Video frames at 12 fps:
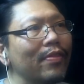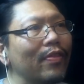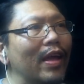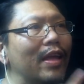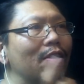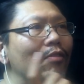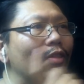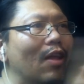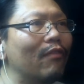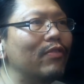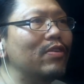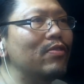Thank you.
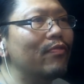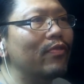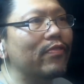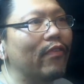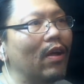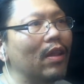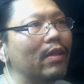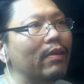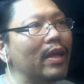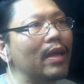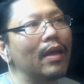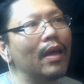Love you for
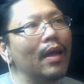following.